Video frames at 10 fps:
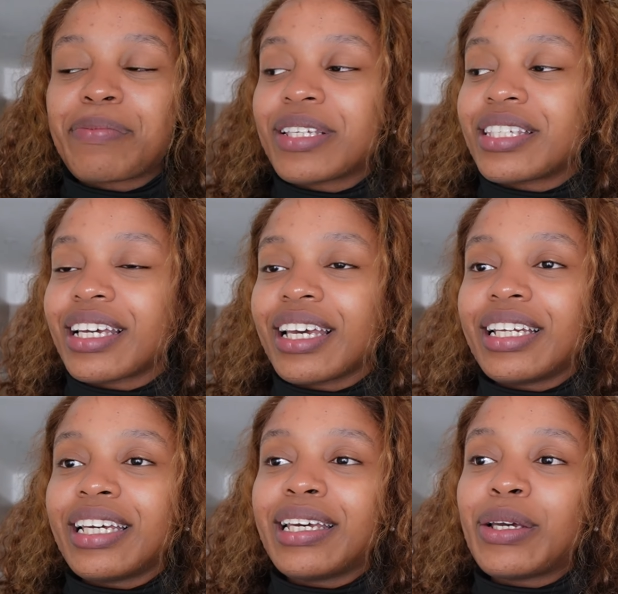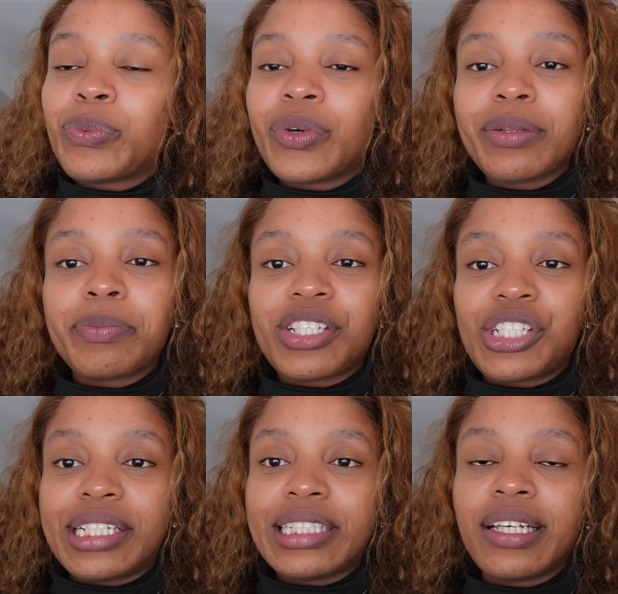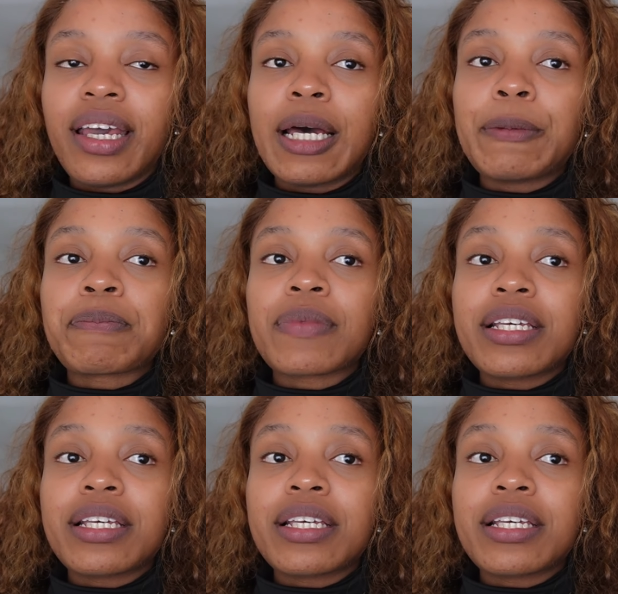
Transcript: basically will be chilling here